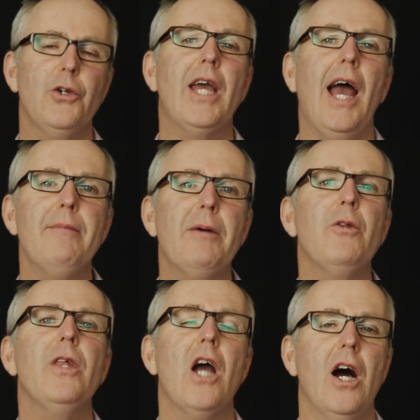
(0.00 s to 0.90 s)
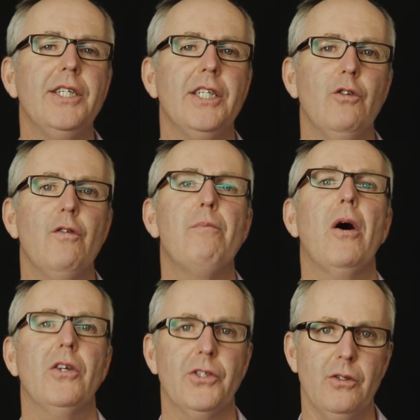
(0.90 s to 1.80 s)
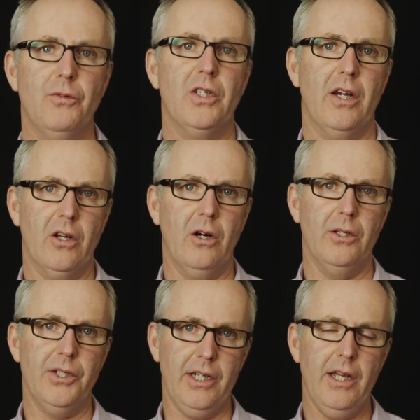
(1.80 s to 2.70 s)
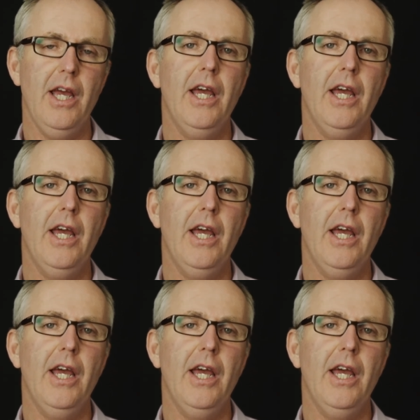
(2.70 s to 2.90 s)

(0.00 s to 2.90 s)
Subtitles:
who came up with the idea of positive psychology.